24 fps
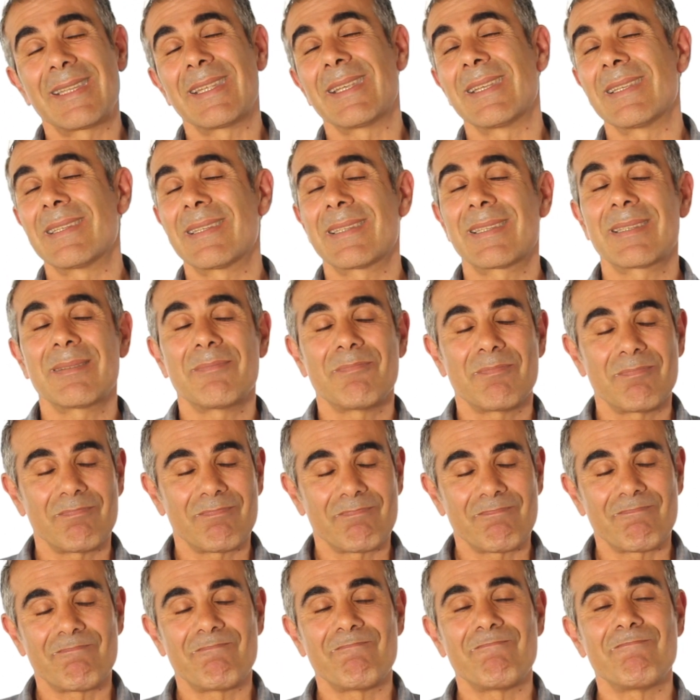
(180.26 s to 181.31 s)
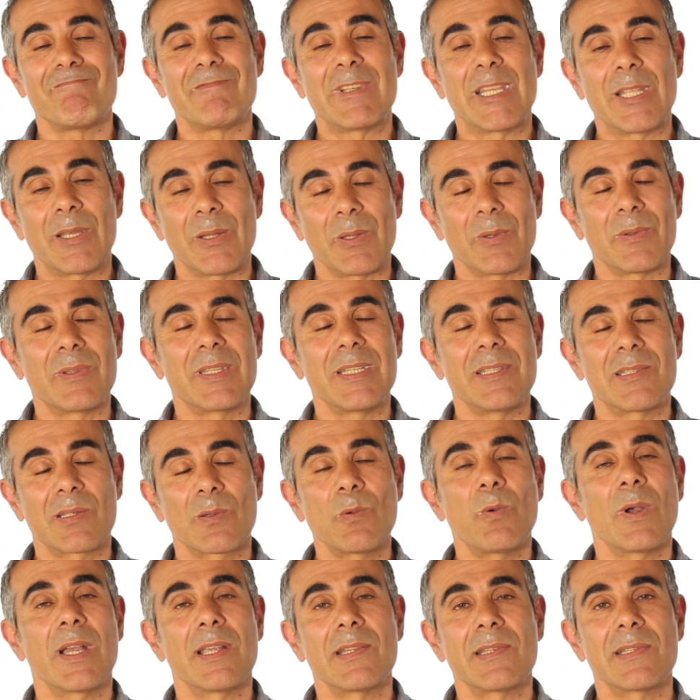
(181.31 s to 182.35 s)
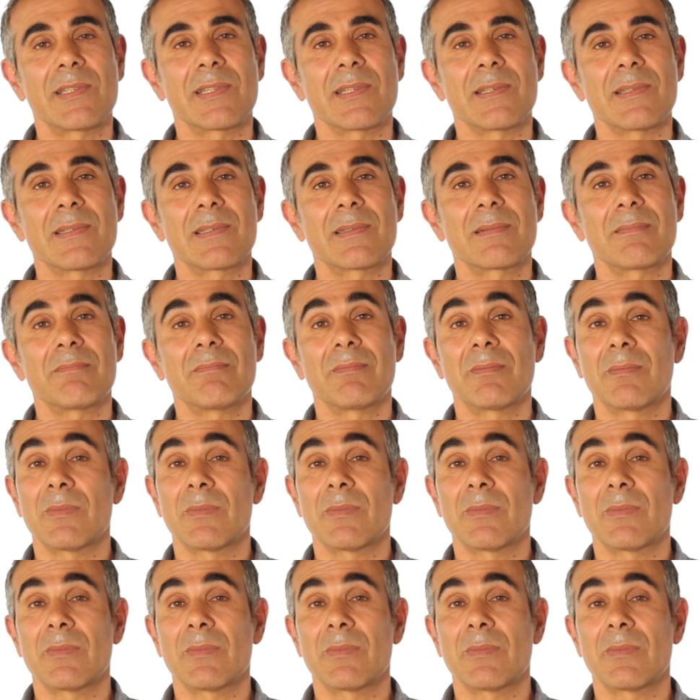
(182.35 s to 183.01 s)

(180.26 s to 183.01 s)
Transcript: these questions